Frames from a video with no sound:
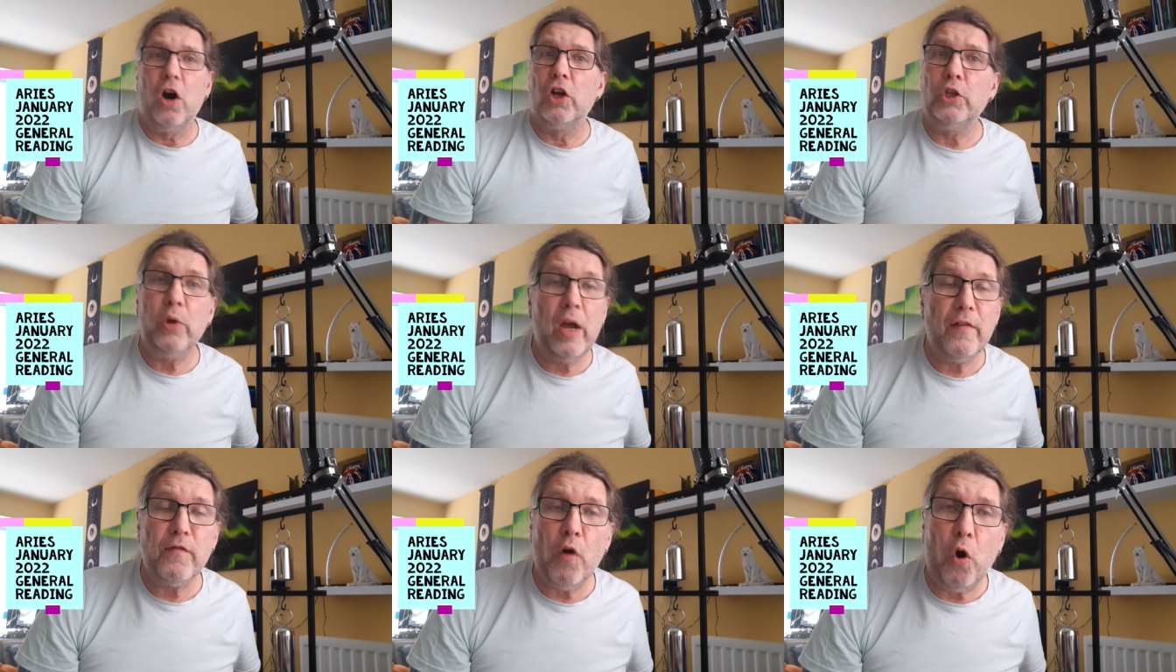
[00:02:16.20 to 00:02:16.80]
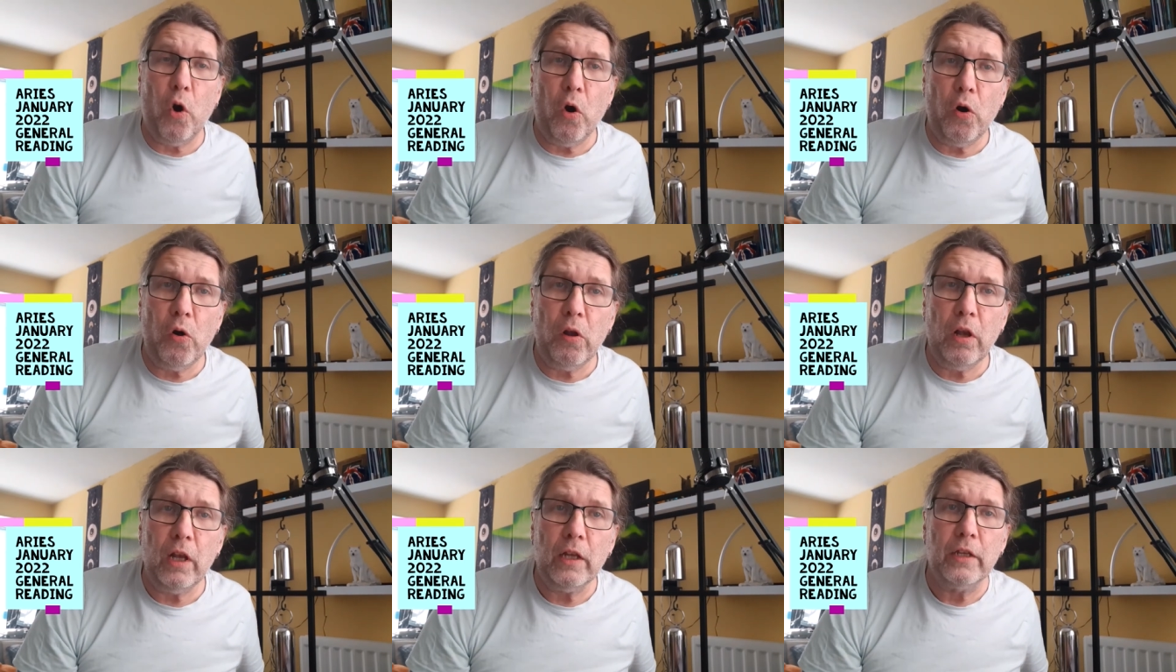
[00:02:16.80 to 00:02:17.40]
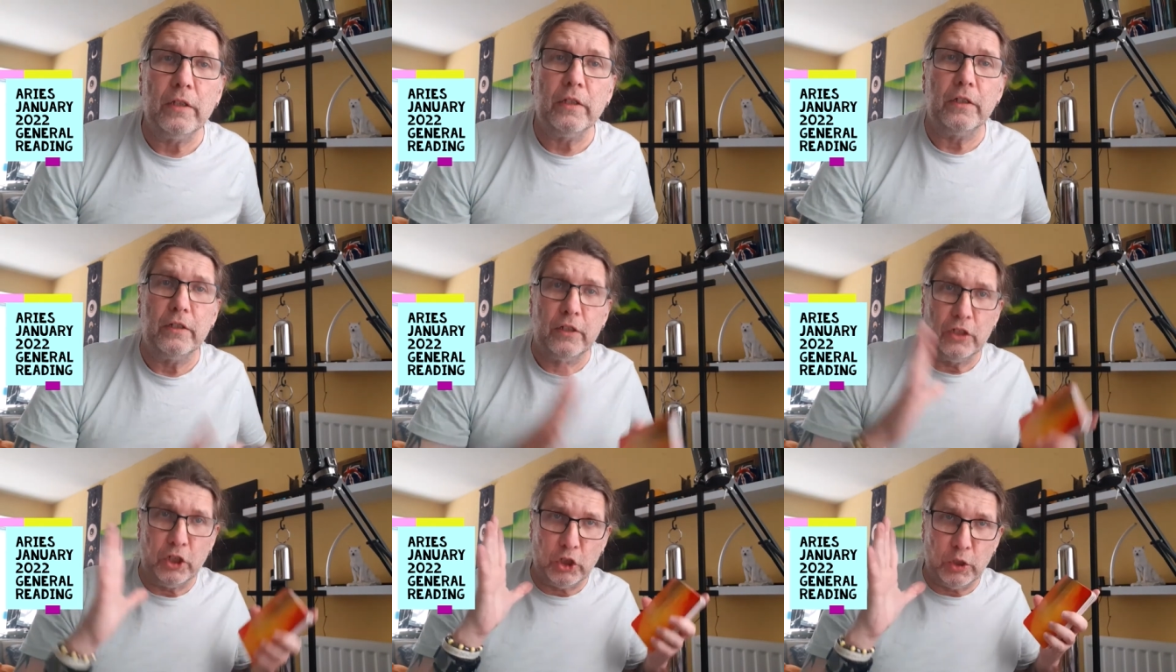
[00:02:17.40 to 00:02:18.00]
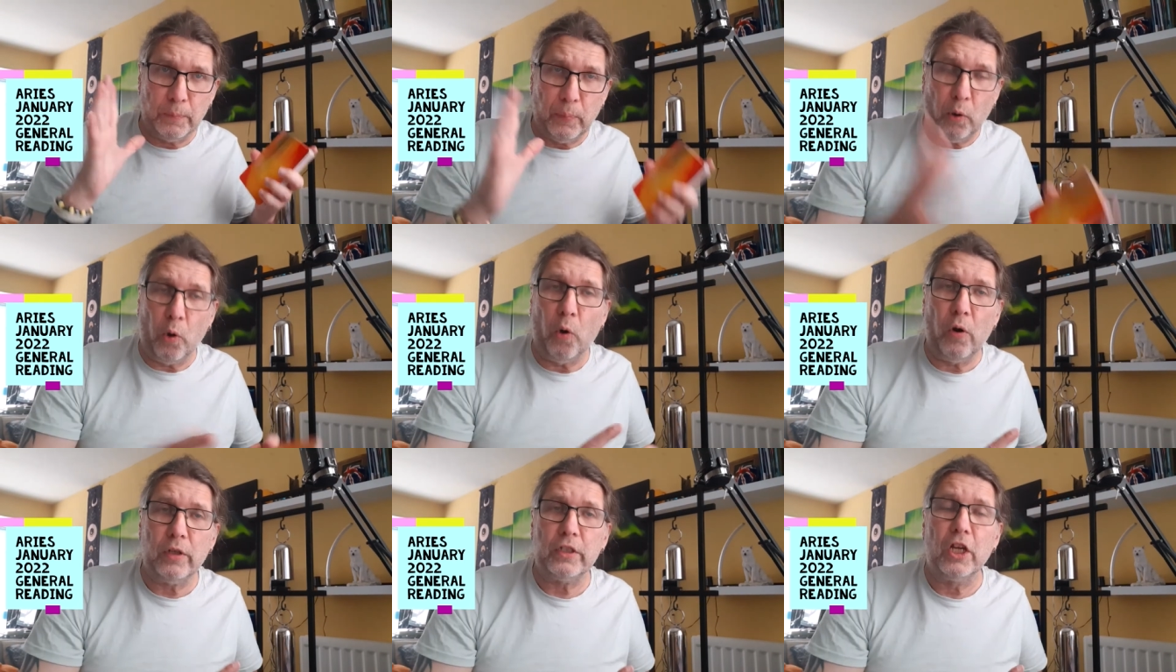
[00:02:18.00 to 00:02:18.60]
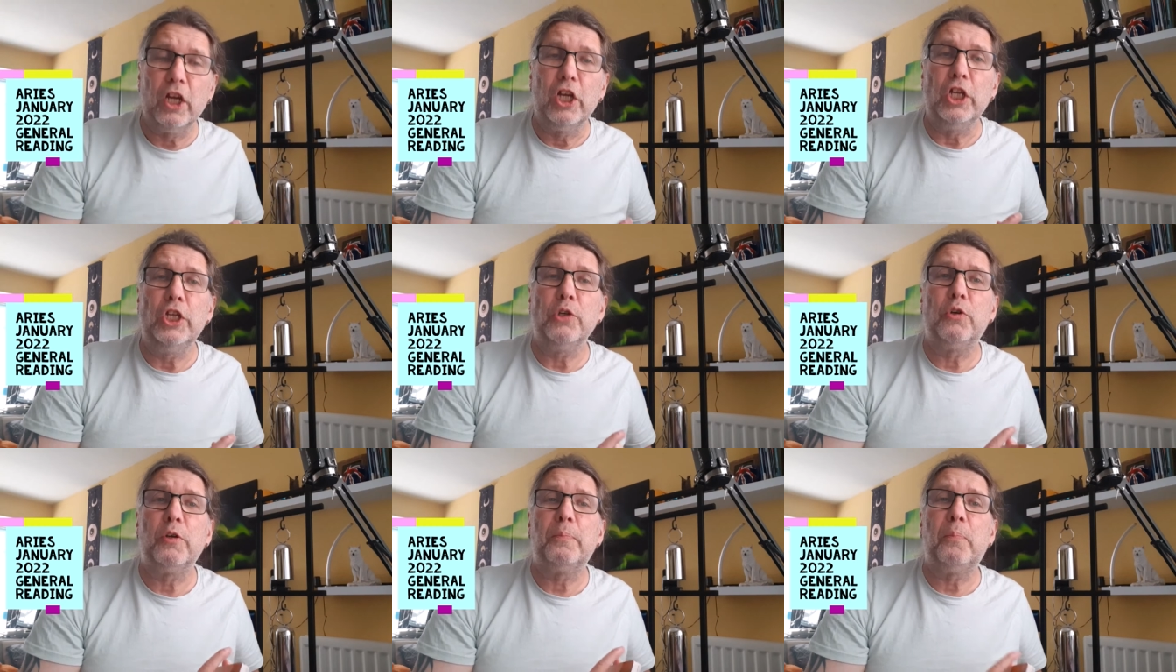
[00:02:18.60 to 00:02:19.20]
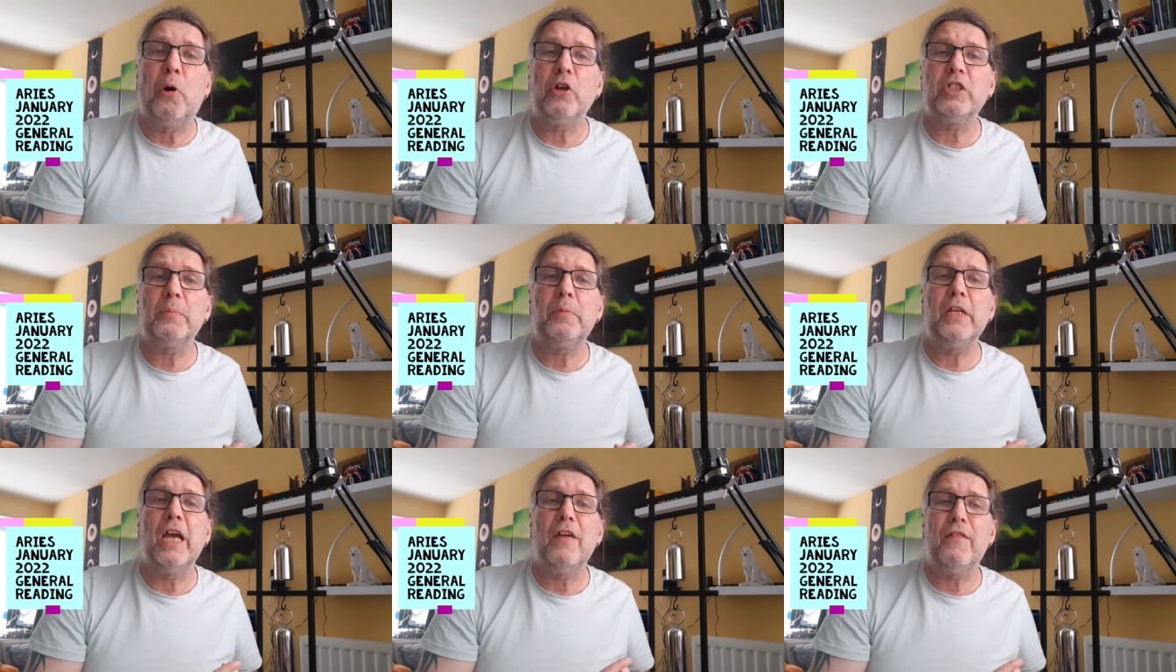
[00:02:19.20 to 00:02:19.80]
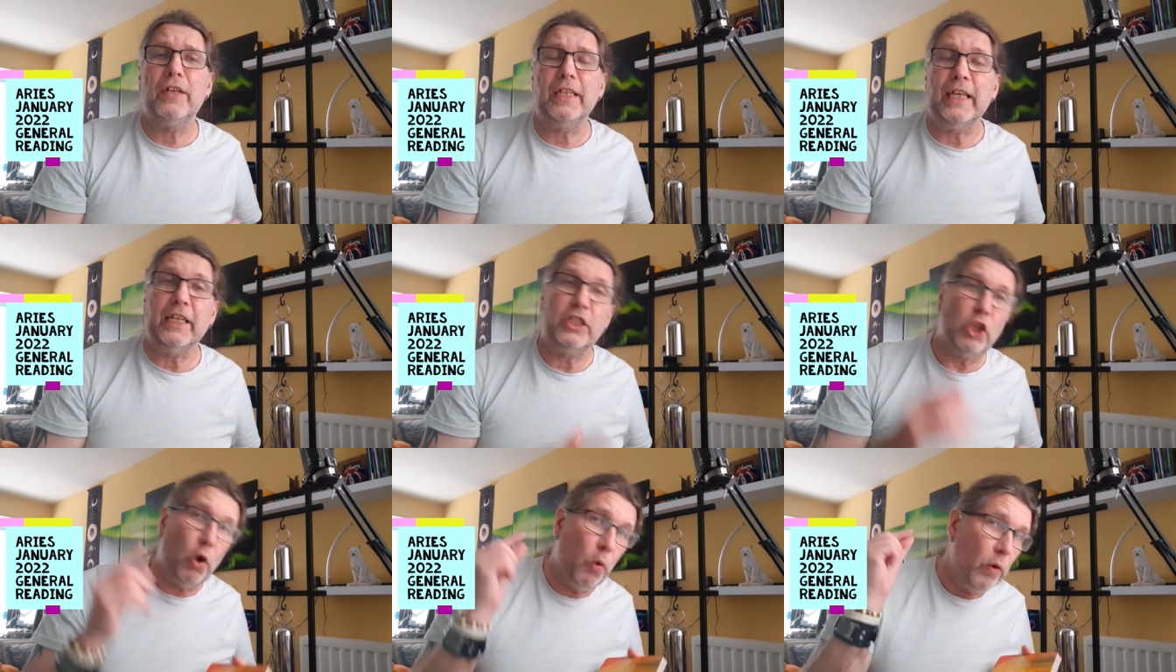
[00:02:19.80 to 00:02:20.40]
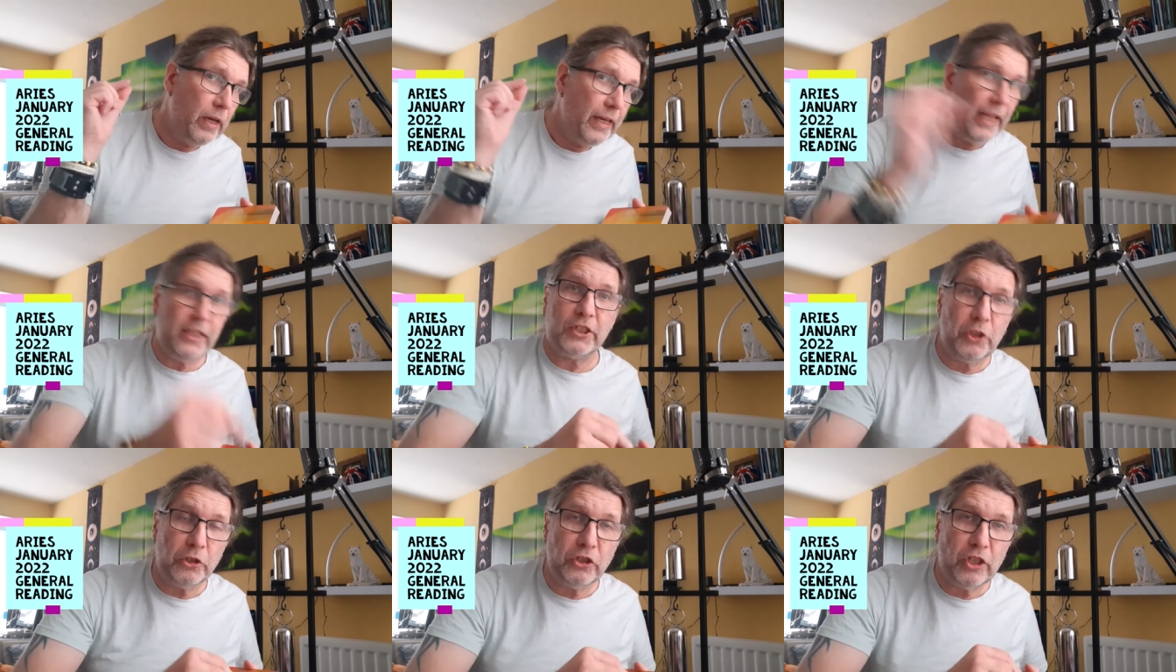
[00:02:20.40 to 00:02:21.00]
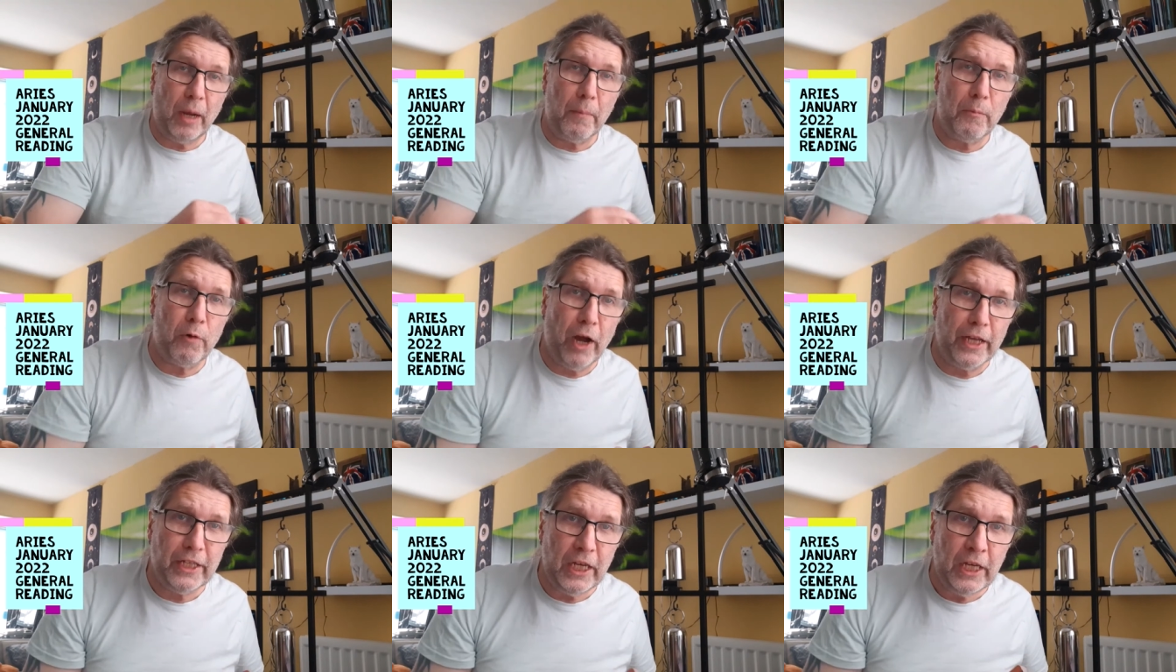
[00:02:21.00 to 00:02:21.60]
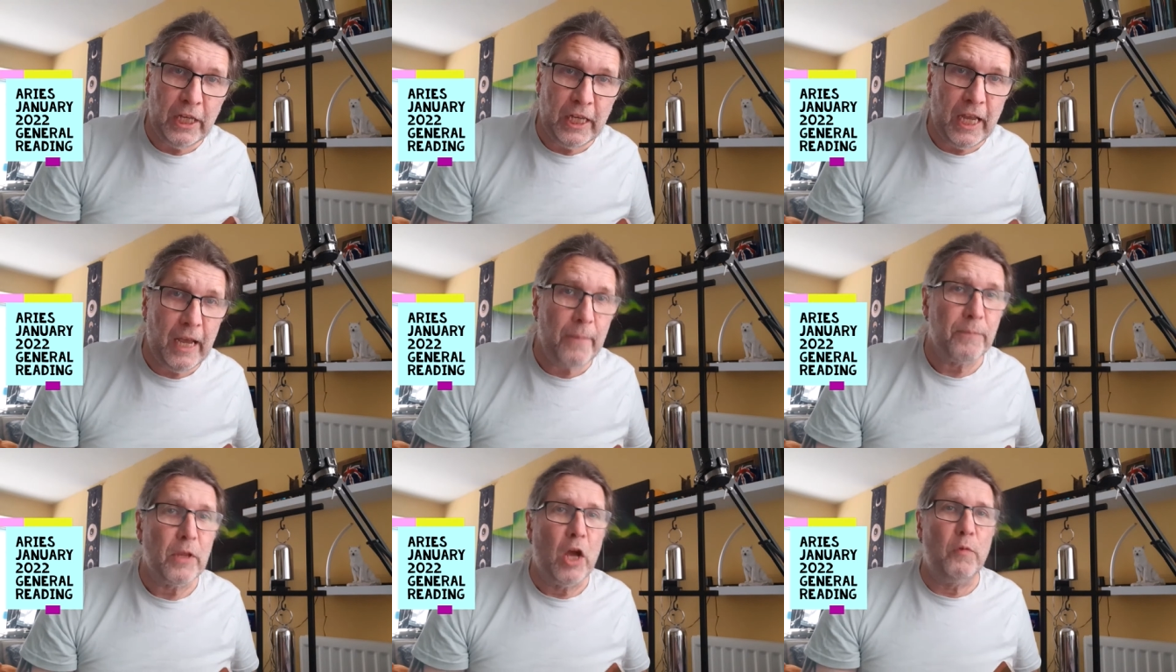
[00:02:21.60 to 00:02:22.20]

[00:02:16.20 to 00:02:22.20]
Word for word: you have all the support you could possibly ever need. So let's just jump right in here.